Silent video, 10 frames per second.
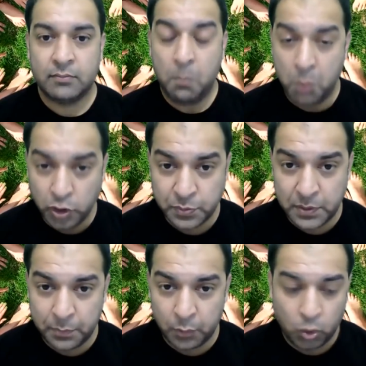Most
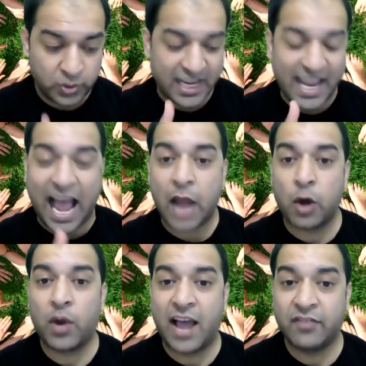people who say, I
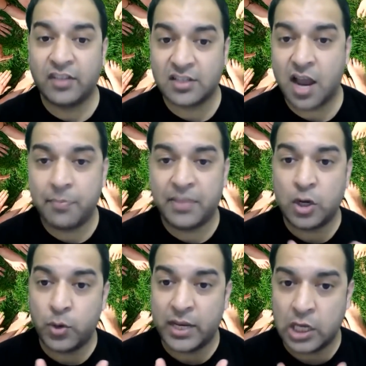don't have the time, they're
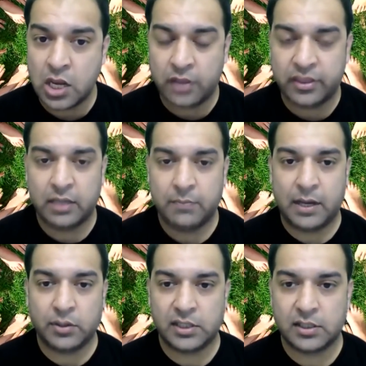doing nothing
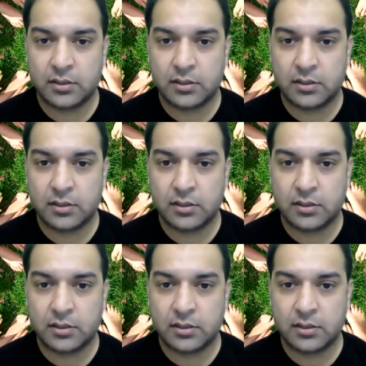about it.